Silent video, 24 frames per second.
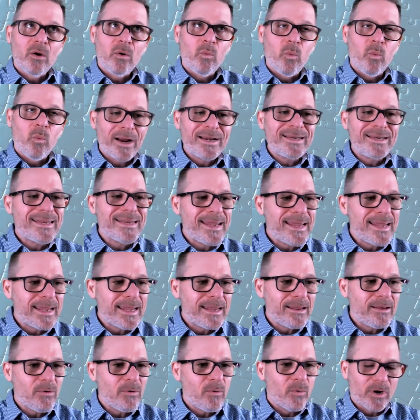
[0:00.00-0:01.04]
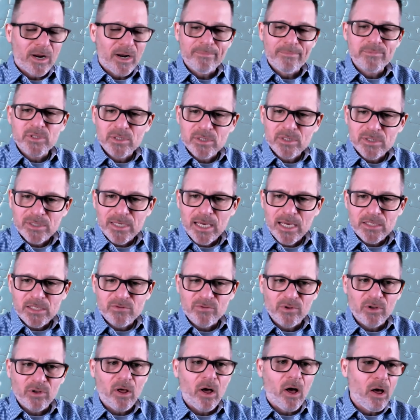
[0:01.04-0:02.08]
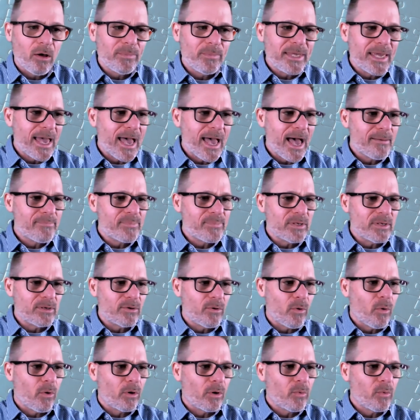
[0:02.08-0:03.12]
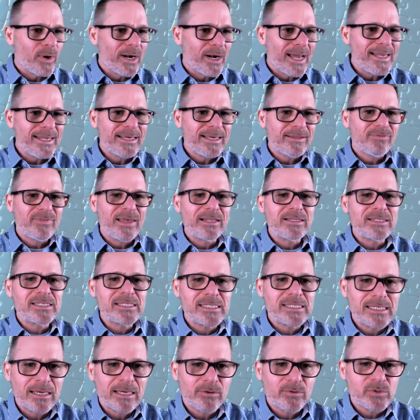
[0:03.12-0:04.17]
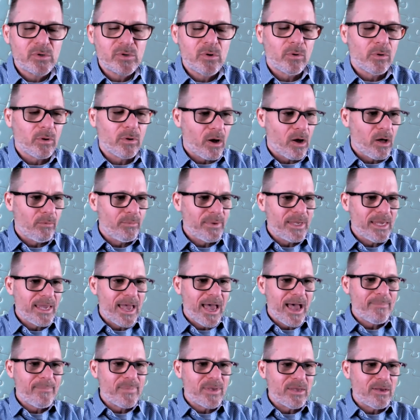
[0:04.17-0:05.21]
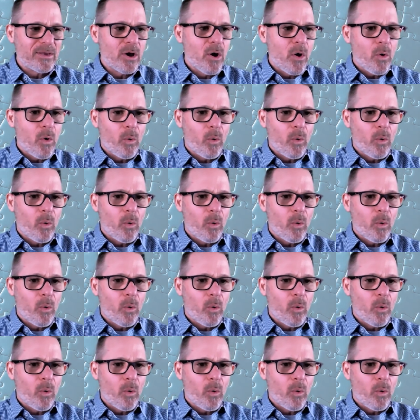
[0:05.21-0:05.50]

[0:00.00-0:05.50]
one day when I'm successful, I'll be happy. Or when I hit that sales goal, I'll be happy.